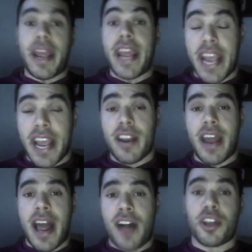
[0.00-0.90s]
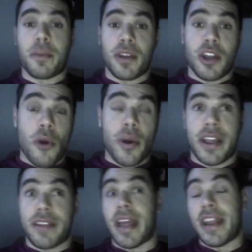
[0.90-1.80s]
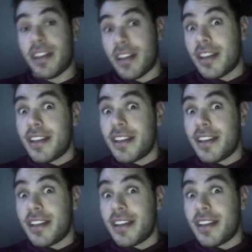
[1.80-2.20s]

and Alek Manoah, and then